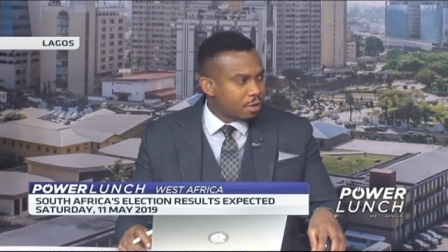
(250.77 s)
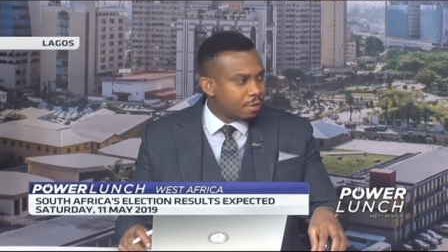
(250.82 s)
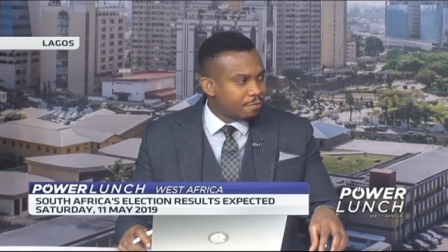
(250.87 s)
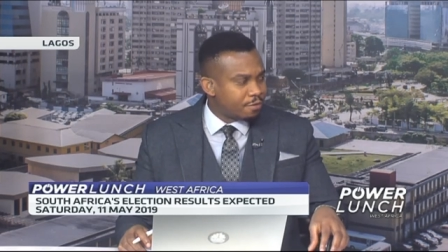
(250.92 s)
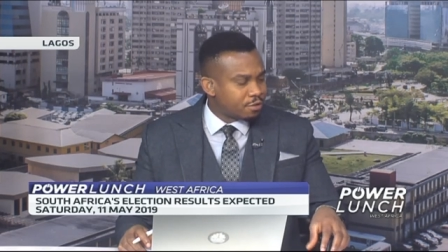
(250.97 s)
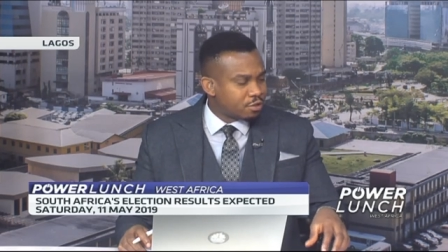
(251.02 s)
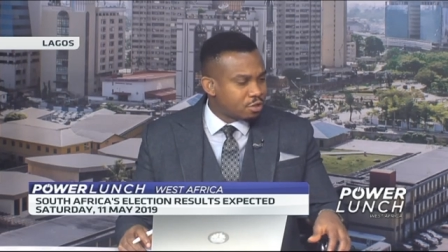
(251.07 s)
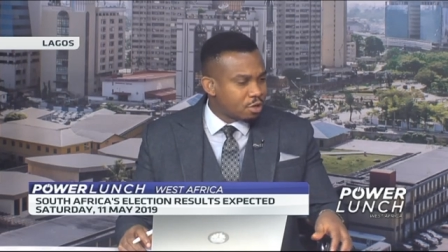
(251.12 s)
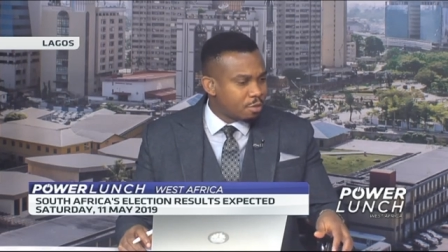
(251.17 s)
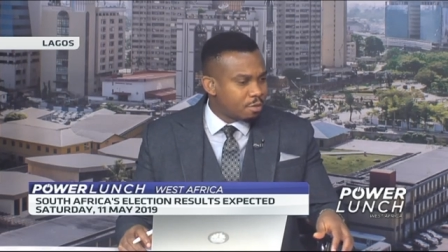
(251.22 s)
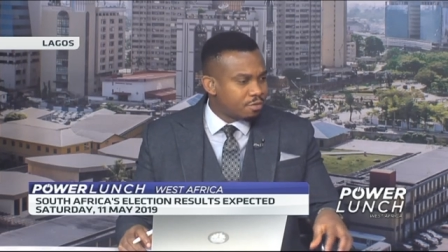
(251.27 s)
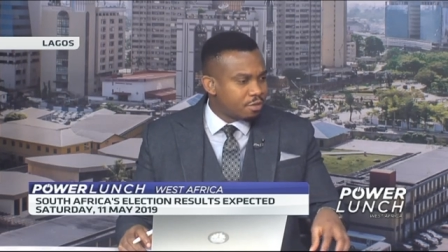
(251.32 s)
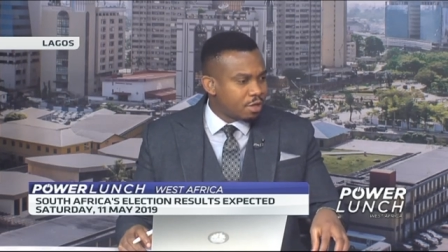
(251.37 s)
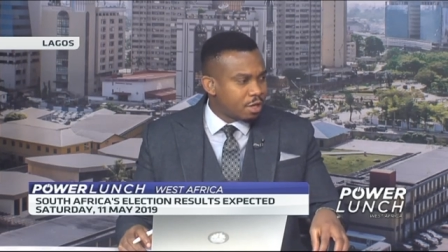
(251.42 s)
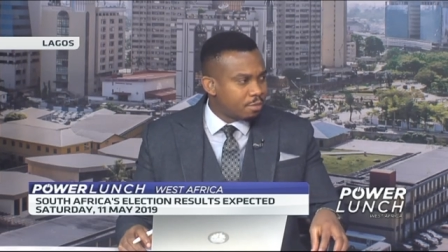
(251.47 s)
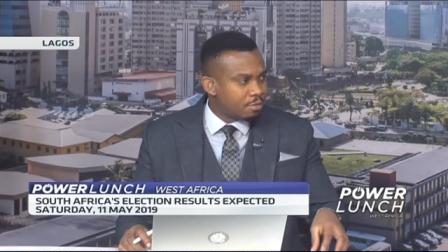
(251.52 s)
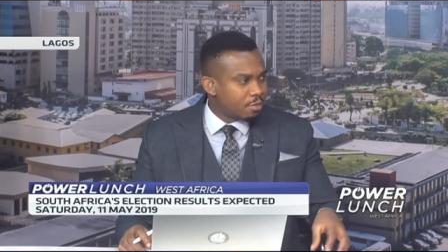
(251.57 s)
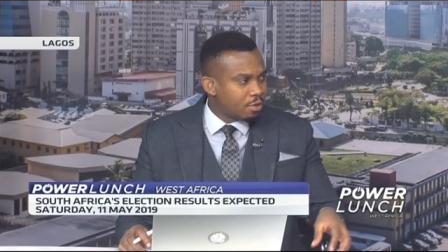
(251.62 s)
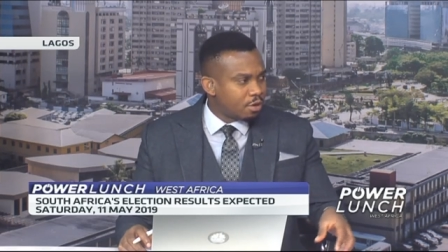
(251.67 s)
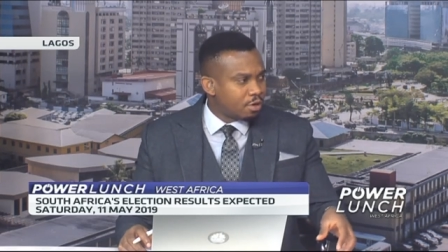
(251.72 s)
um, for some of
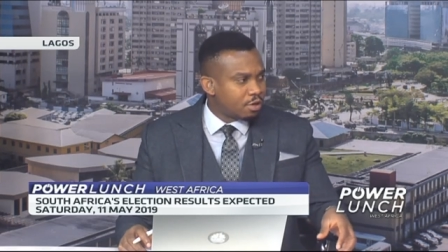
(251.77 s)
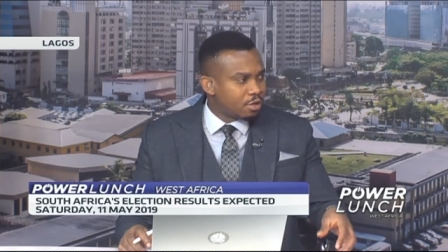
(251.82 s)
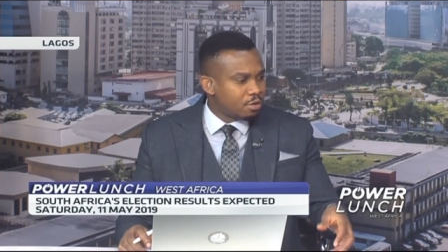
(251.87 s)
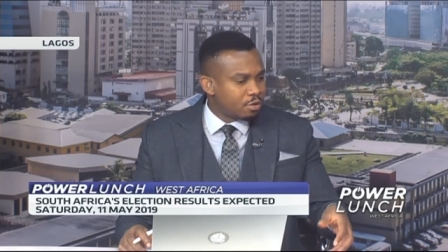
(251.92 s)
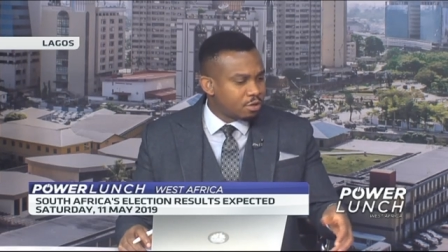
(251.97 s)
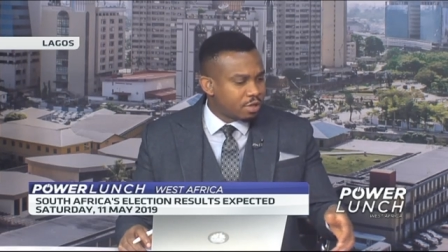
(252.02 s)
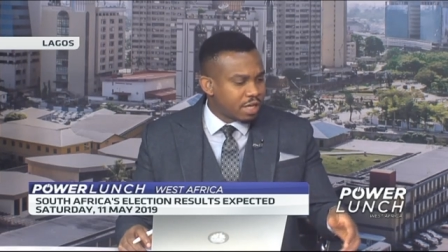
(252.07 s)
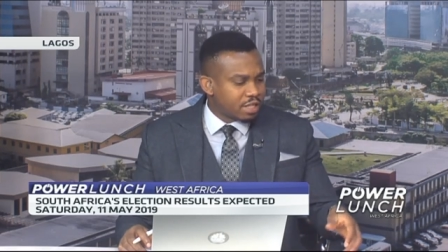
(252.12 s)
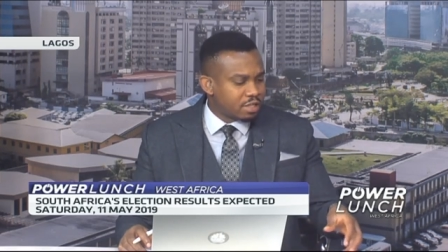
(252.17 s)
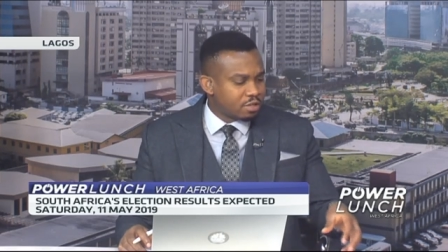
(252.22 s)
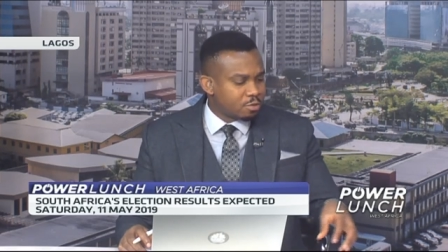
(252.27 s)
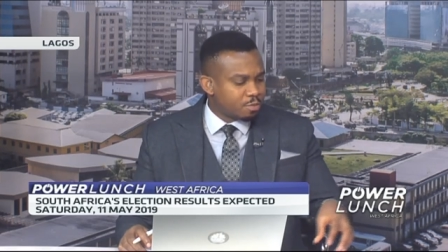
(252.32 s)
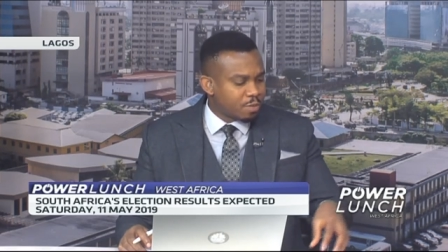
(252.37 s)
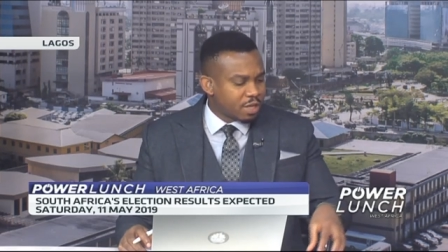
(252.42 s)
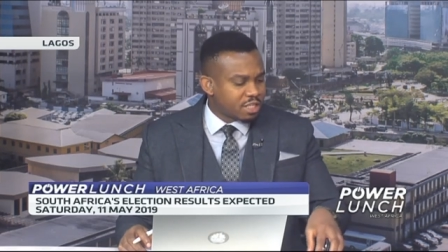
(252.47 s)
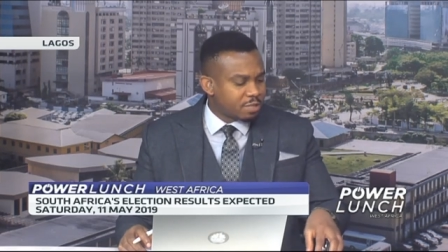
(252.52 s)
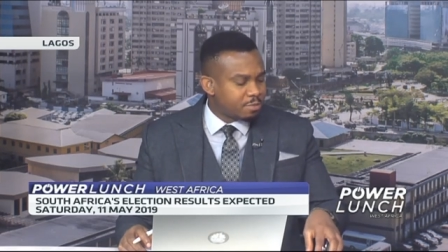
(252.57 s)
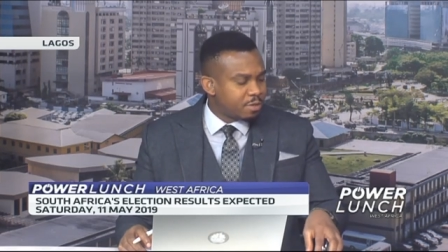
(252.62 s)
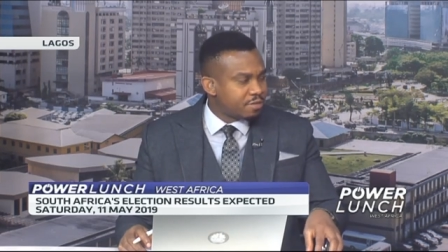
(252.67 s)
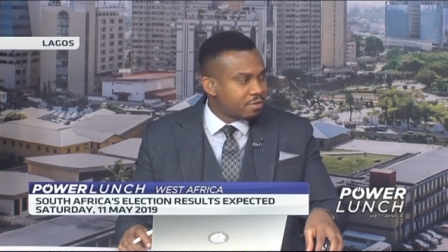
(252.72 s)
them, you know, getting to
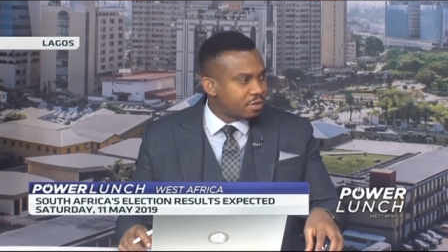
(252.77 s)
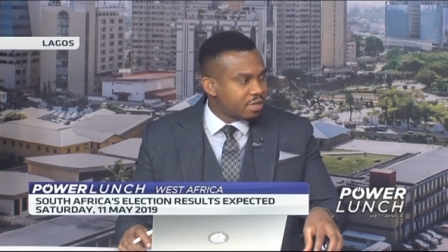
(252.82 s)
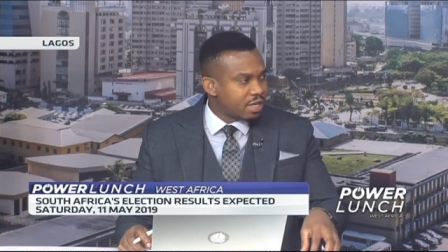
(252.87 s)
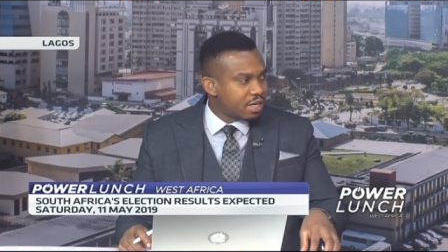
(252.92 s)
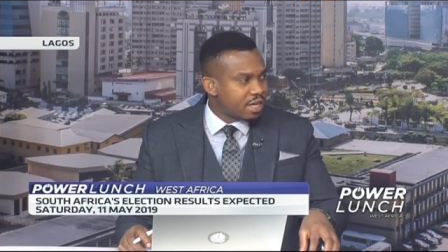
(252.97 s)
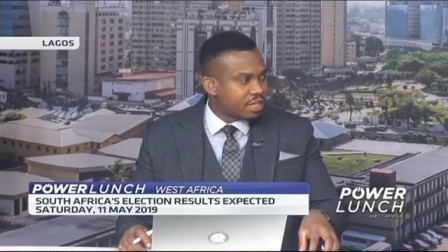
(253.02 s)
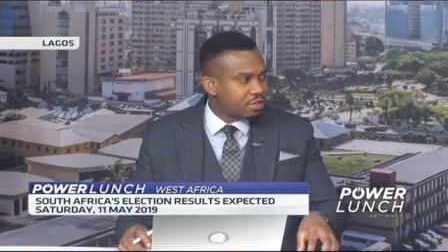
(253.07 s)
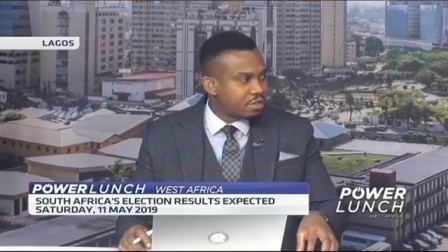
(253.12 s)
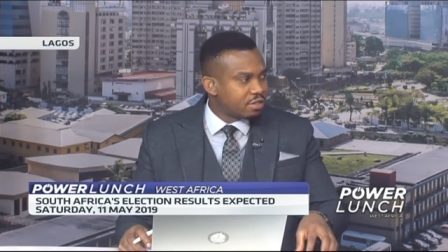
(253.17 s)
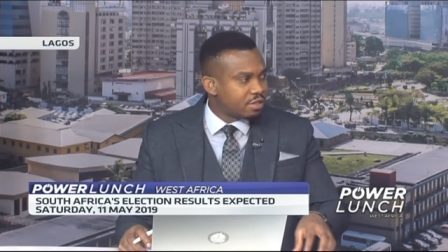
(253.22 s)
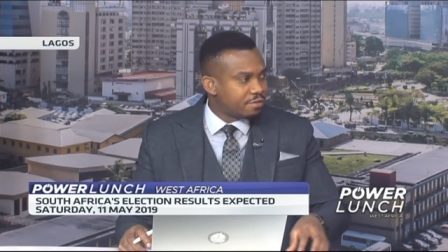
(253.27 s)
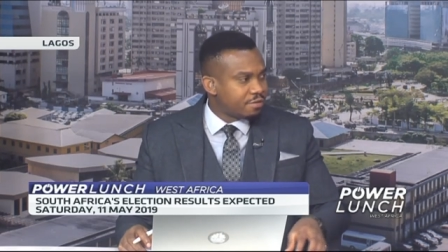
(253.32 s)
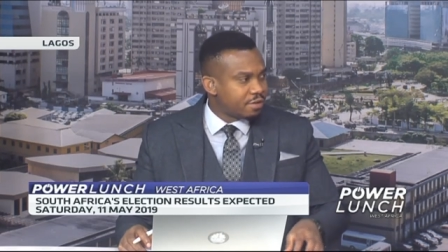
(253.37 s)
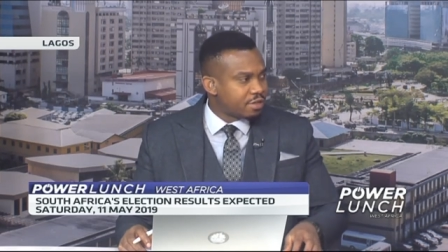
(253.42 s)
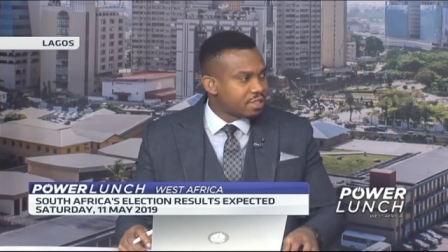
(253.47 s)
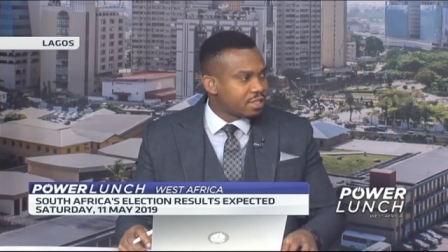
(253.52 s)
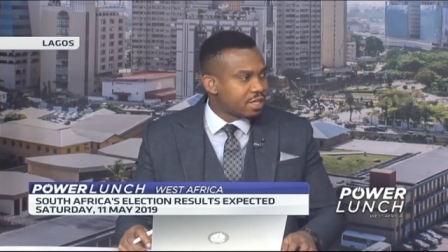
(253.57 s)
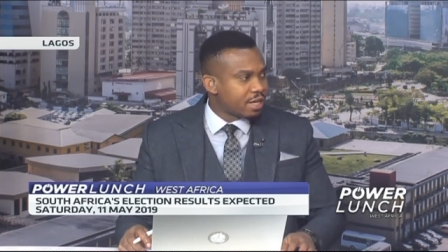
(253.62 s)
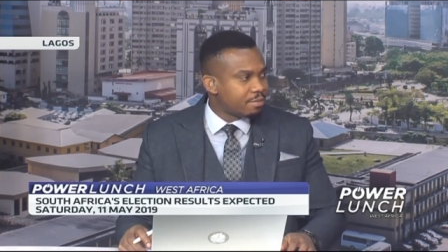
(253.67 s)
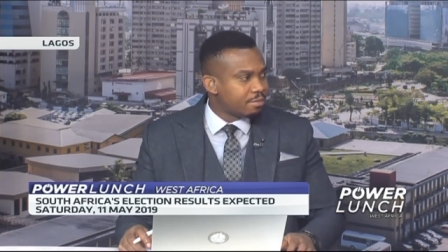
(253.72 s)
participate for the election the
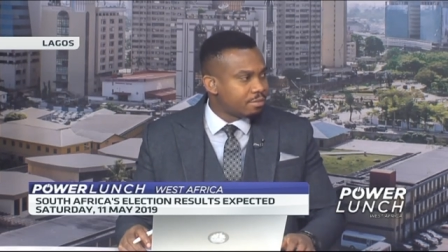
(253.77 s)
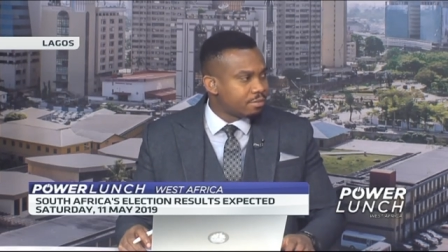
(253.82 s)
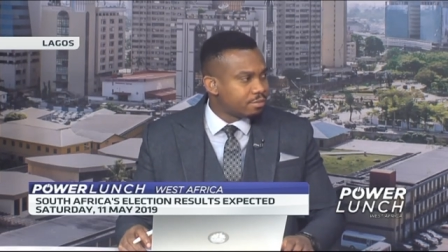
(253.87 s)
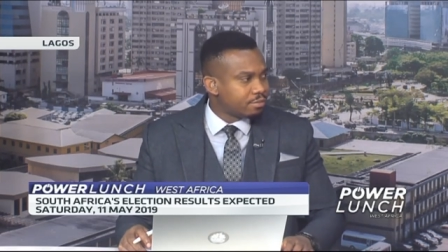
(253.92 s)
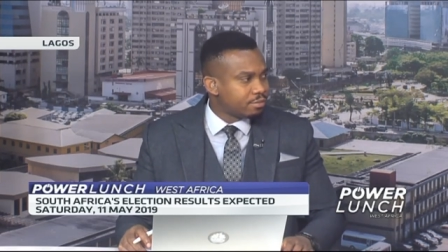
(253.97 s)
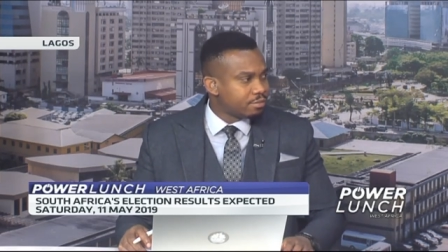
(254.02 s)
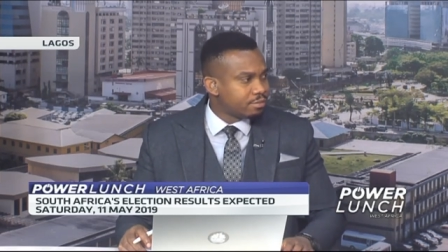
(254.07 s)
first time?